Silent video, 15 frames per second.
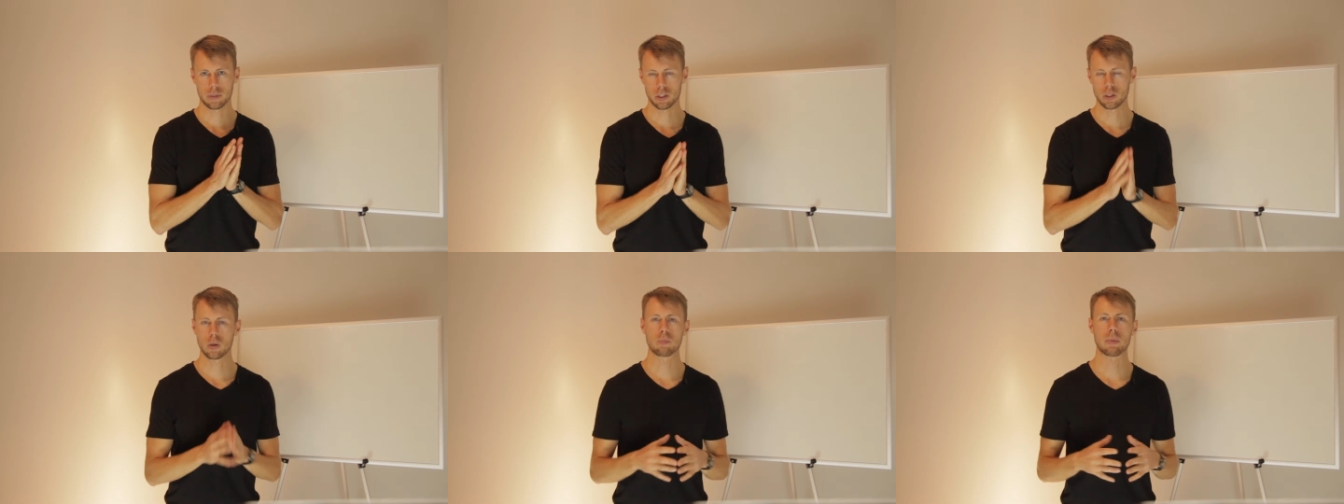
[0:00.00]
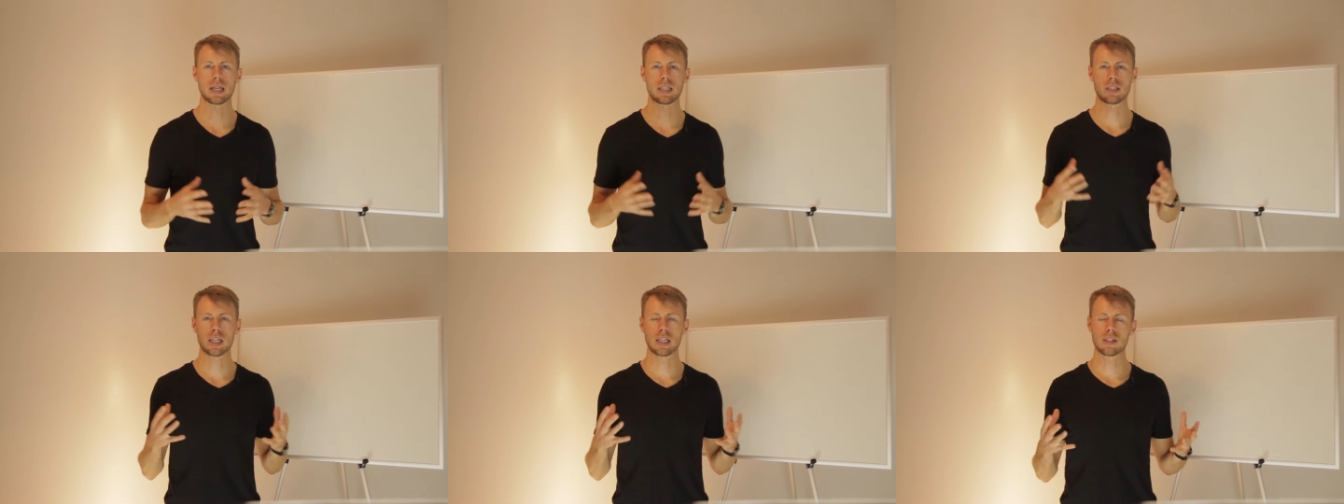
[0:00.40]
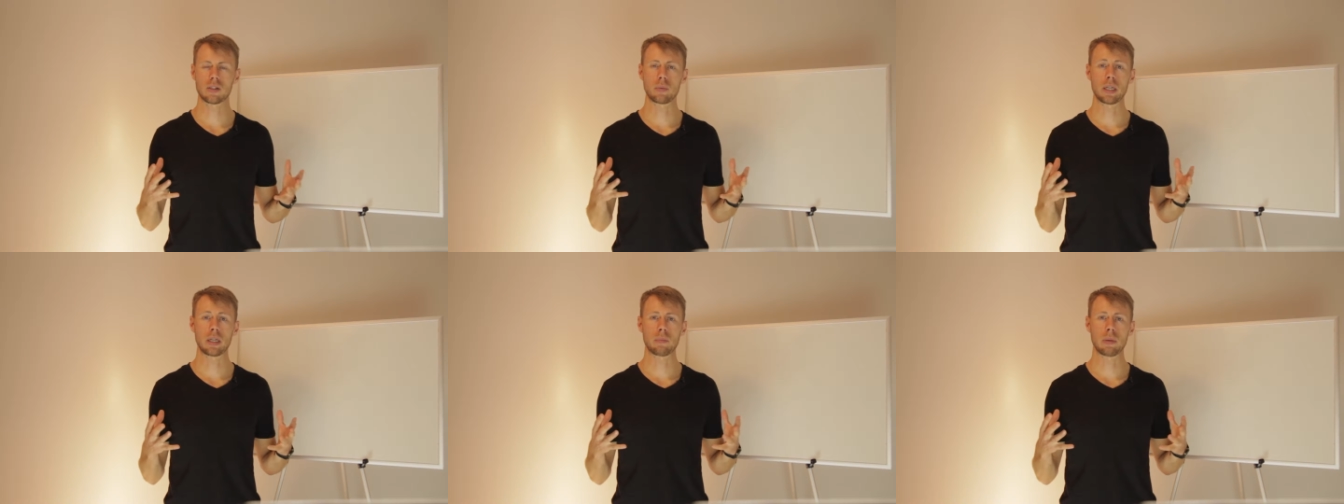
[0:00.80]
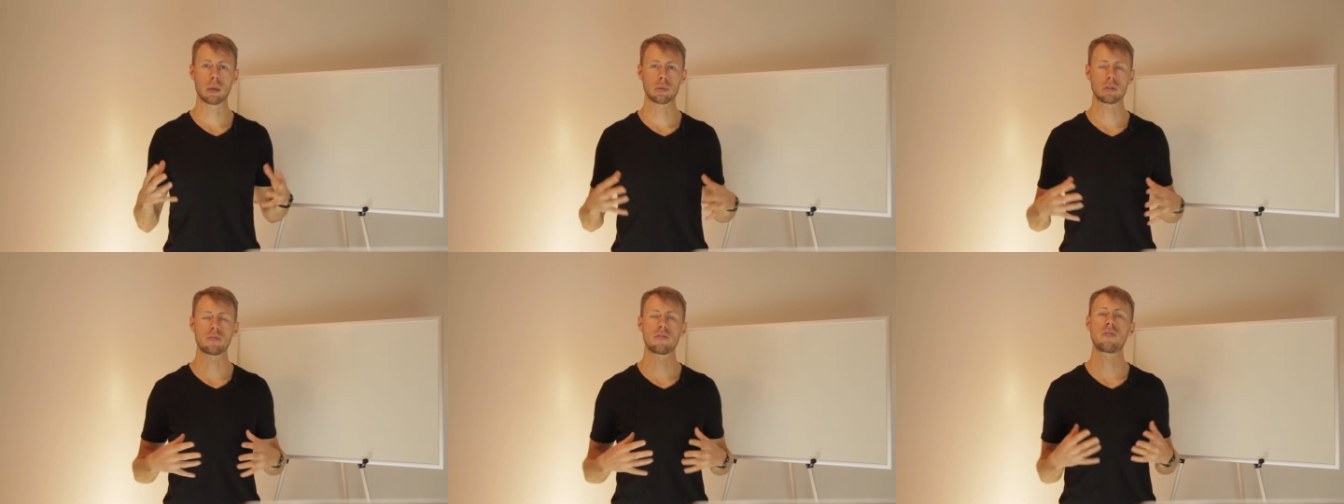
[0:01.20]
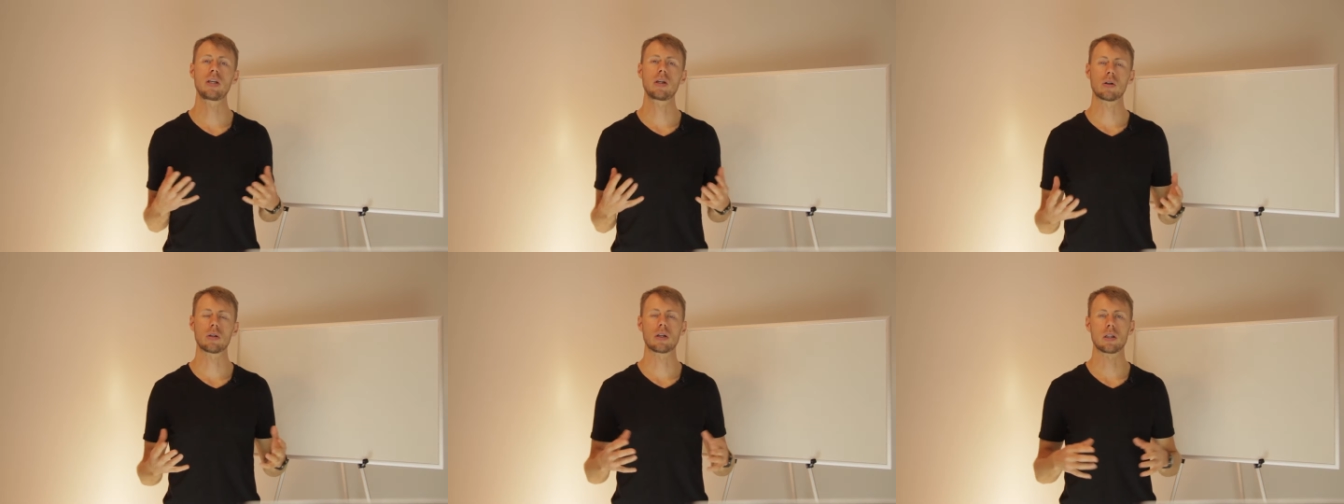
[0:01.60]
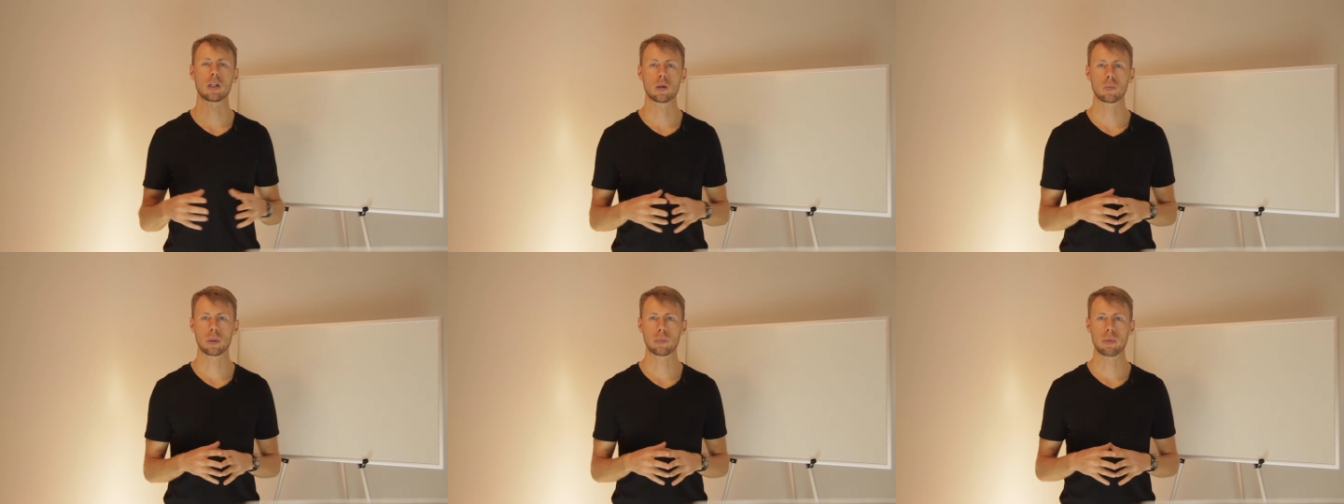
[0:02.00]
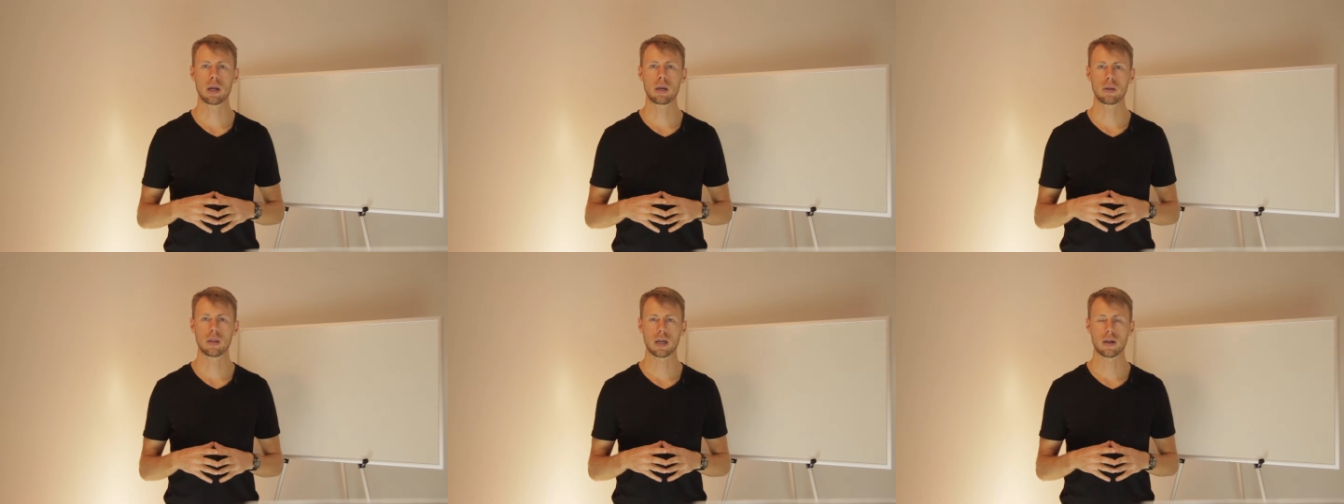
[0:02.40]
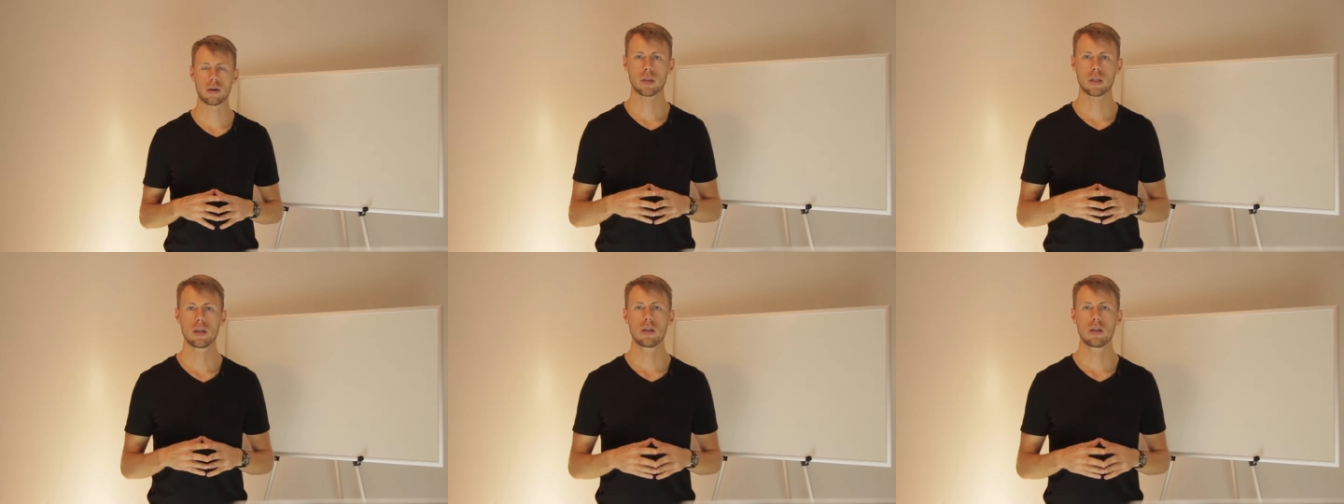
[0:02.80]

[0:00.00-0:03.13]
So it makes sense that we can be able to feel a little bit better there.